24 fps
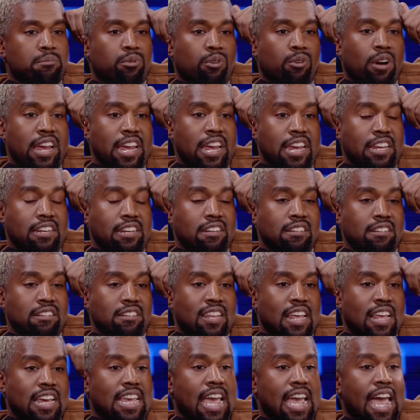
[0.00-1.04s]
brain,
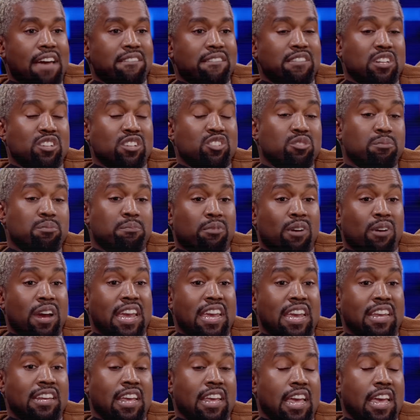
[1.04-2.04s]
like having a sprained